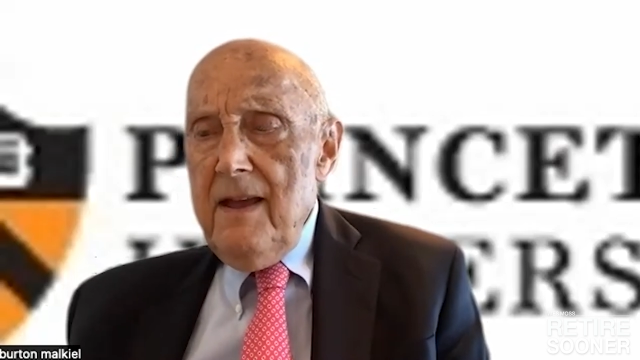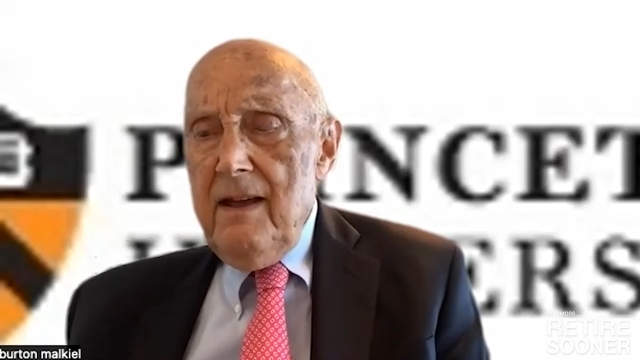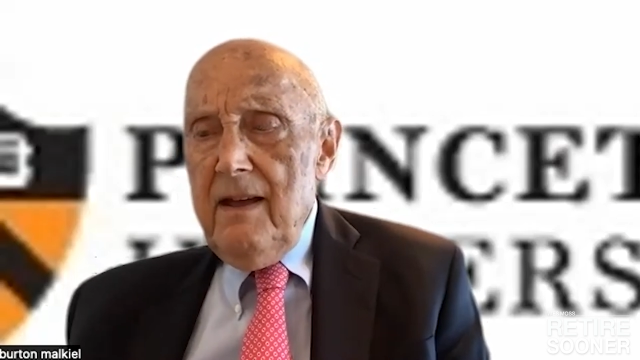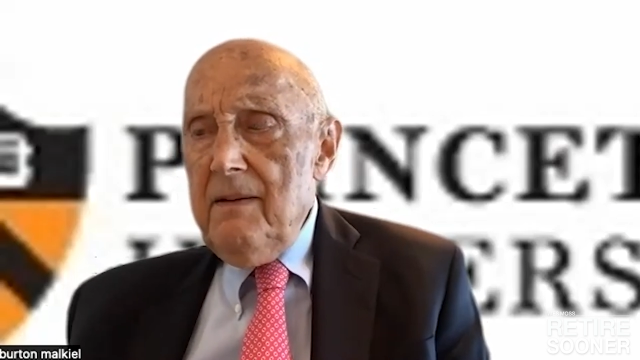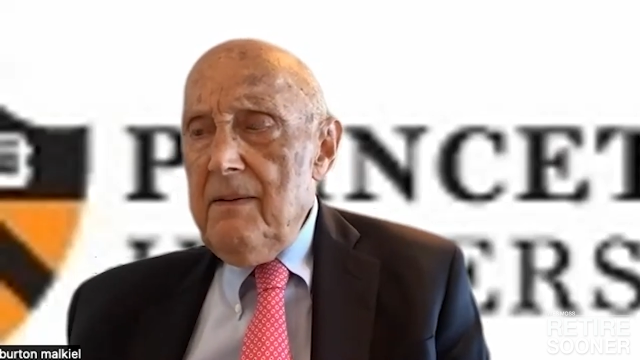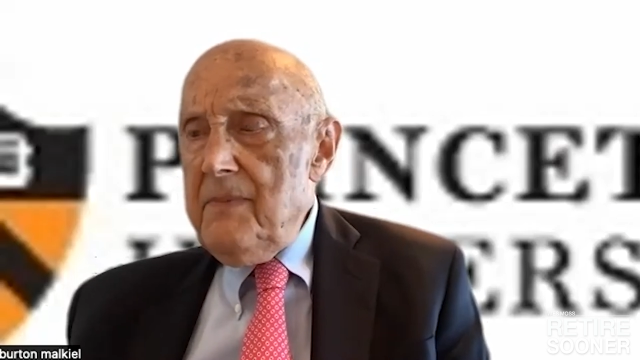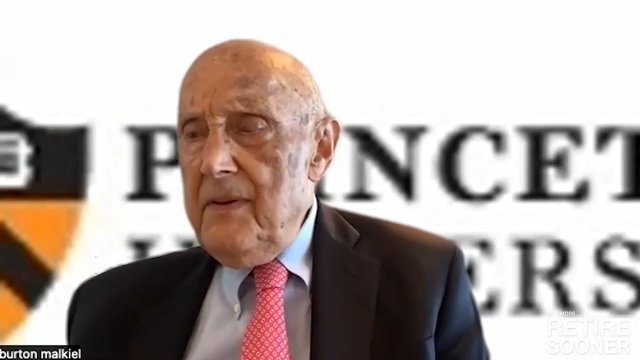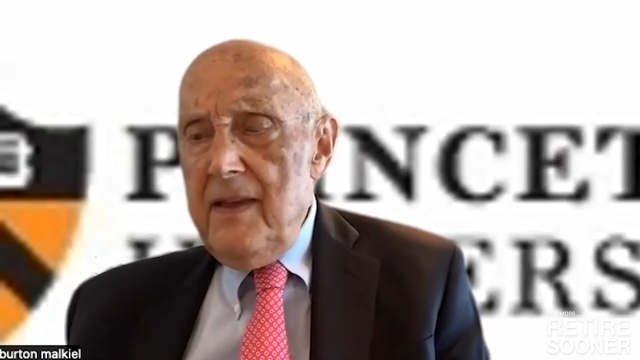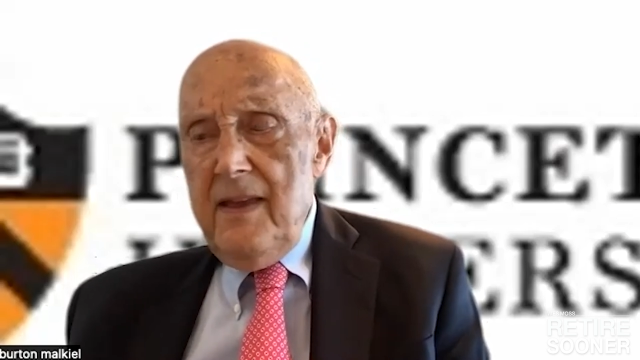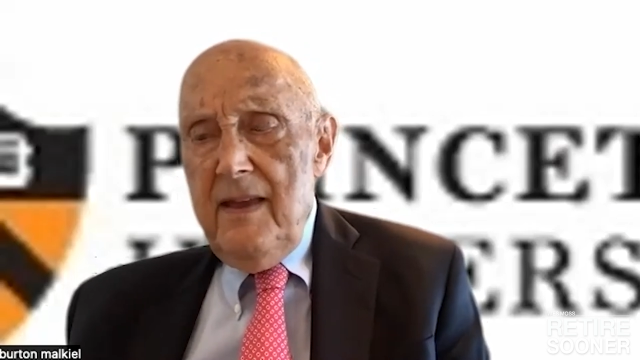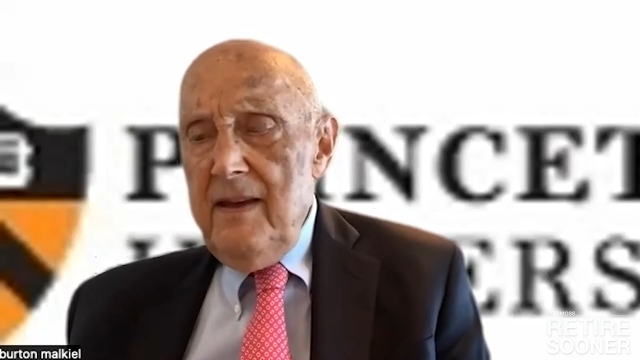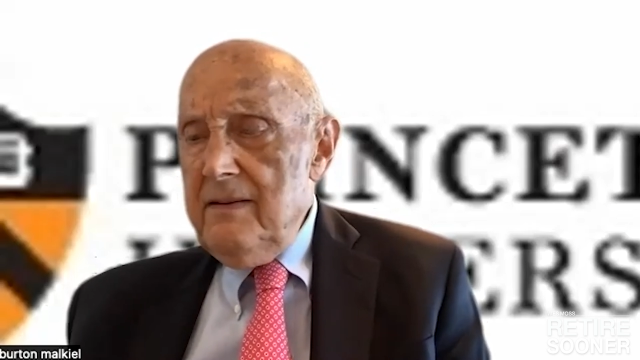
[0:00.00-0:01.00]
uh,
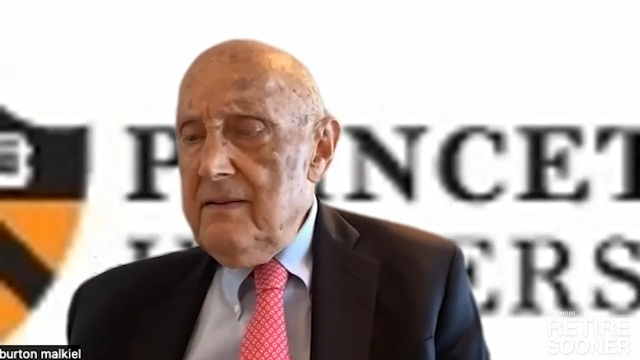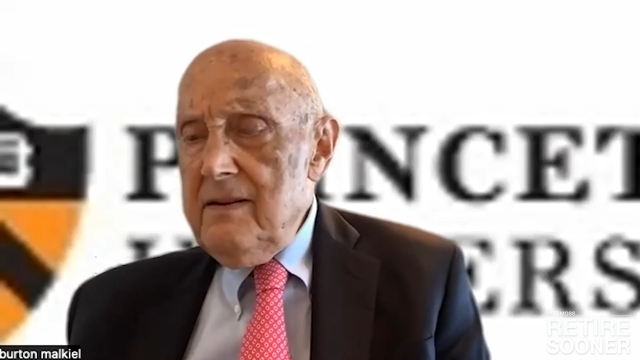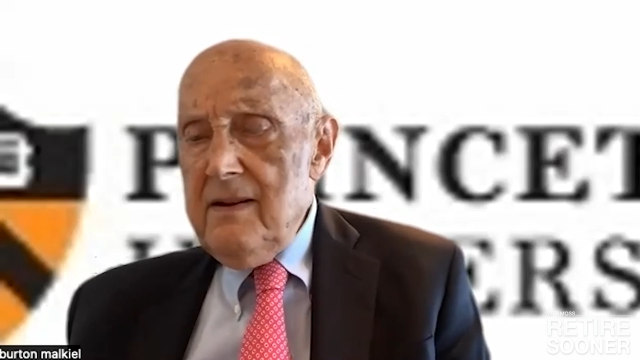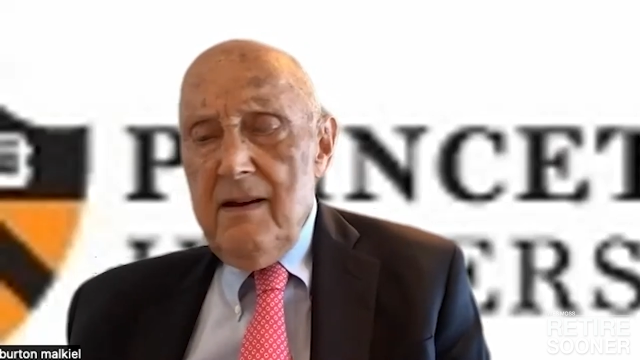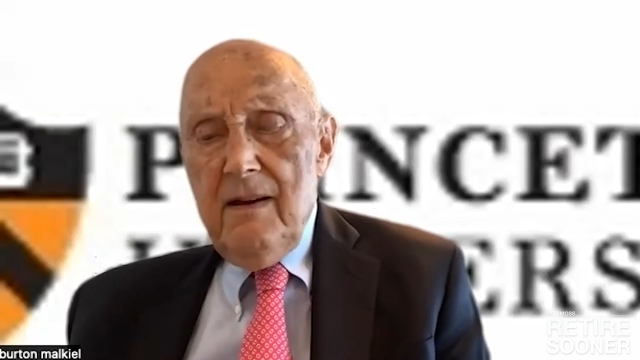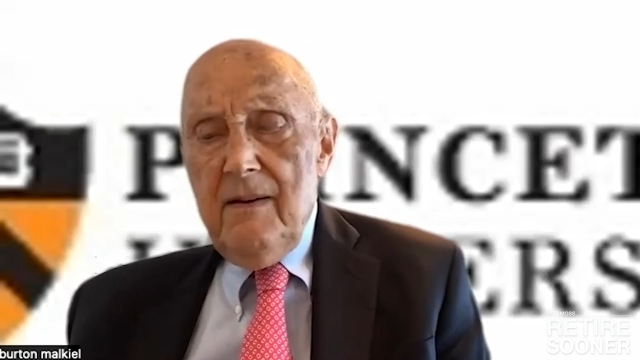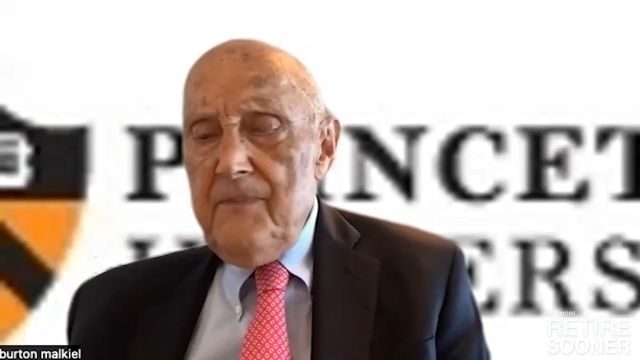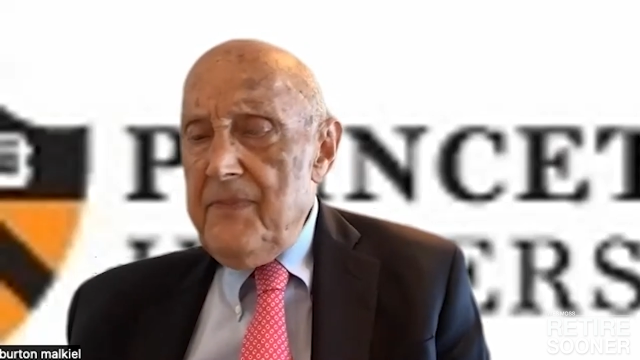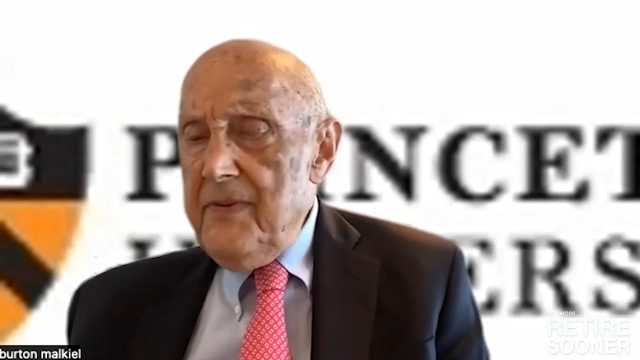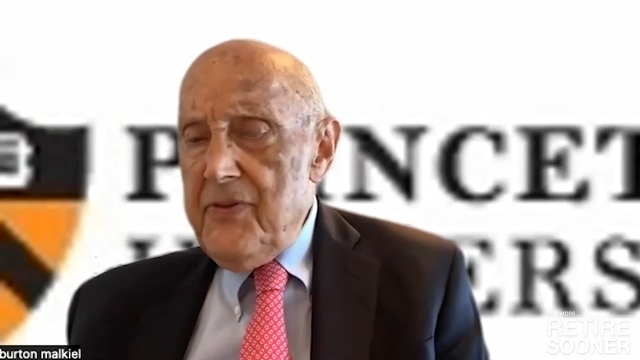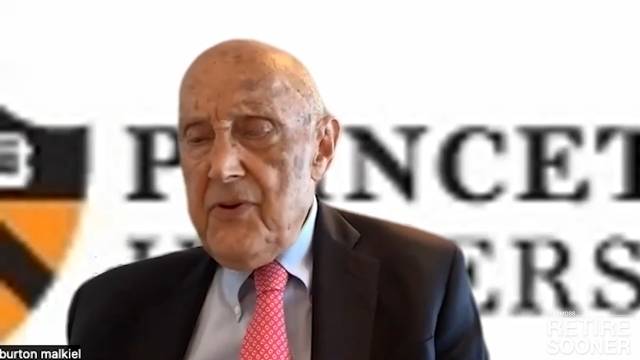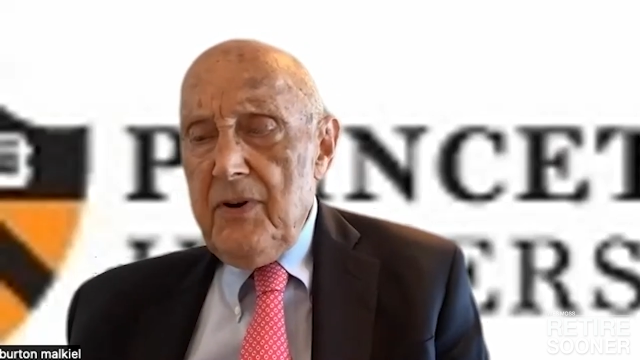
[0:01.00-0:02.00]
in uh,
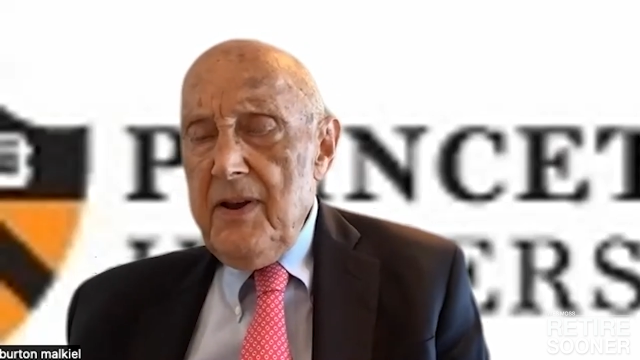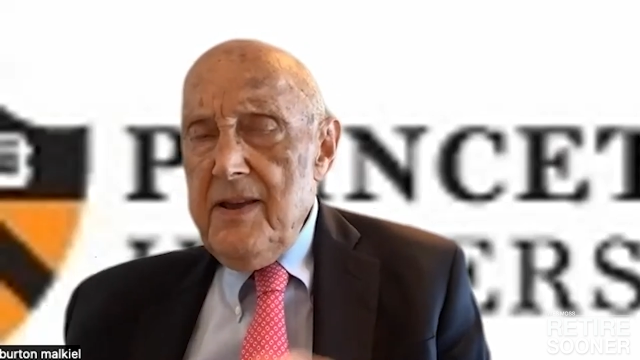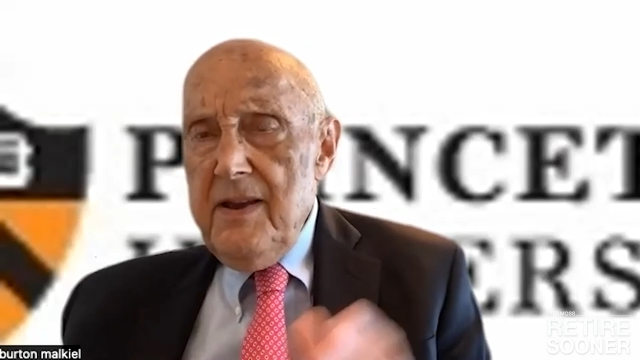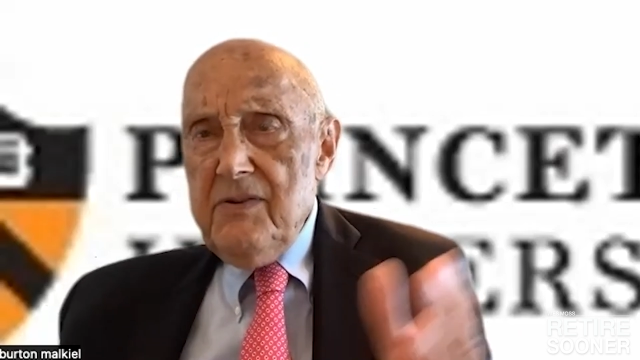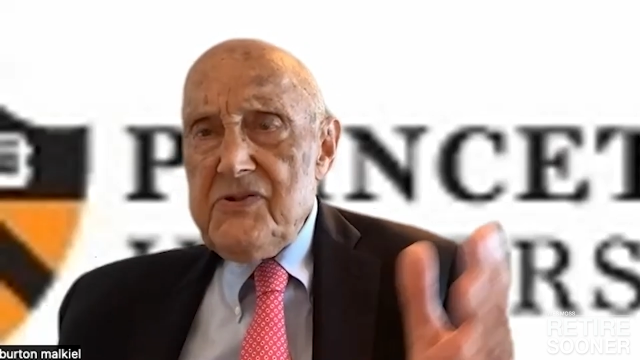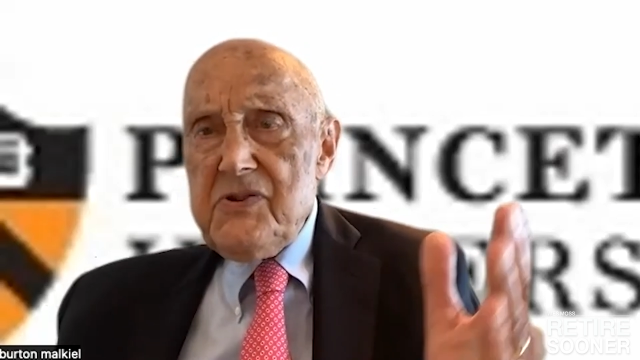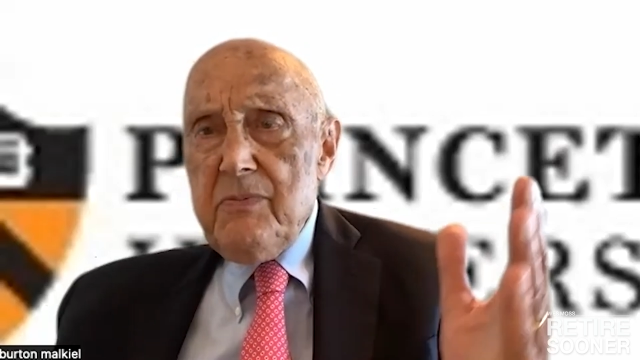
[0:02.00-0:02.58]
thirty years,